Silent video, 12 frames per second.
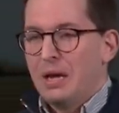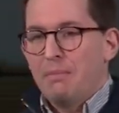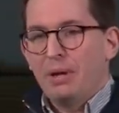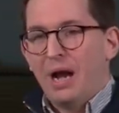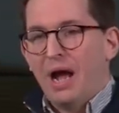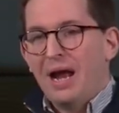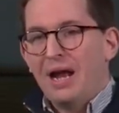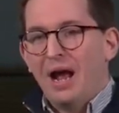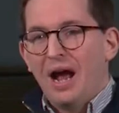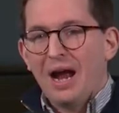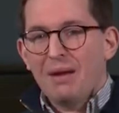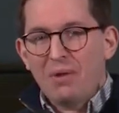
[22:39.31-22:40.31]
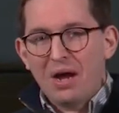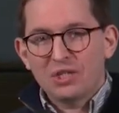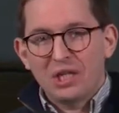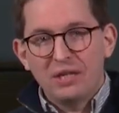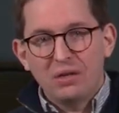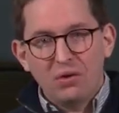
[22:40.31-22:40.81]
But I, I'm
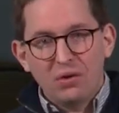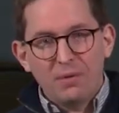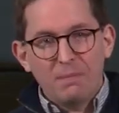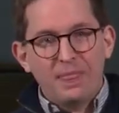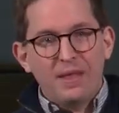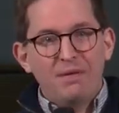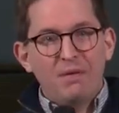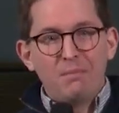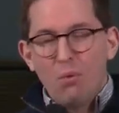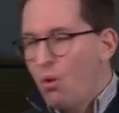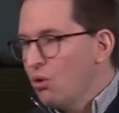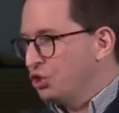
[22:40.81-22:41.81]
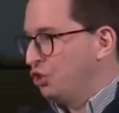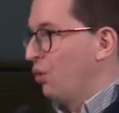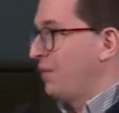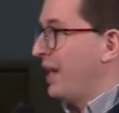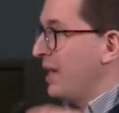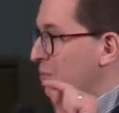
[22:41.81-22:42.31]
actually even more sure
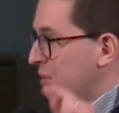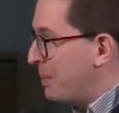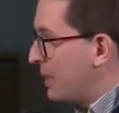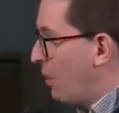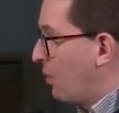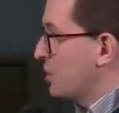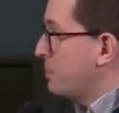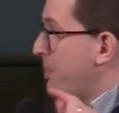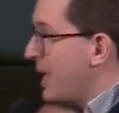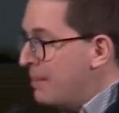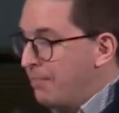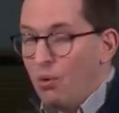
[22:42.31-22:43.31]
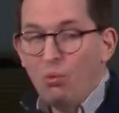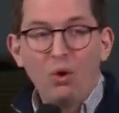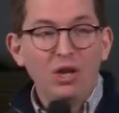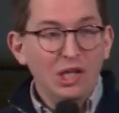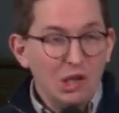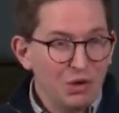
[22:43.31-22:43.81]
that it was because people were
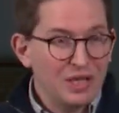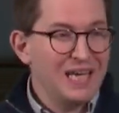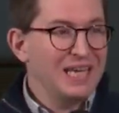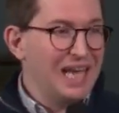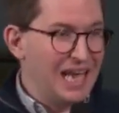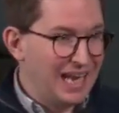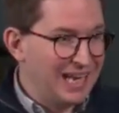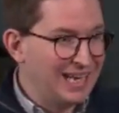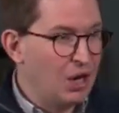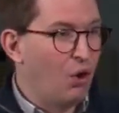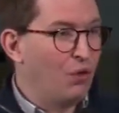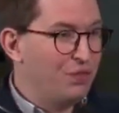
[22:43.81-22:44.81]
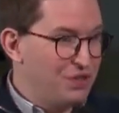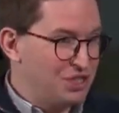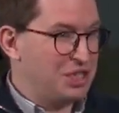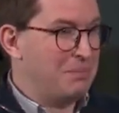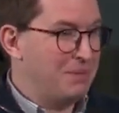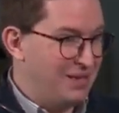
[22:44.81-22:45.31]
looking in on this
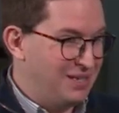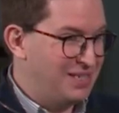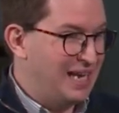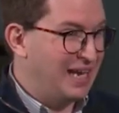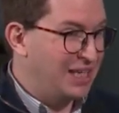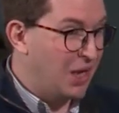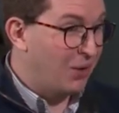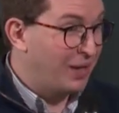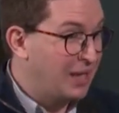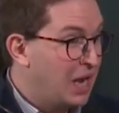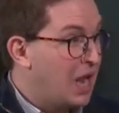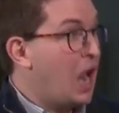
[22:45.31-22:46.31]
community and going,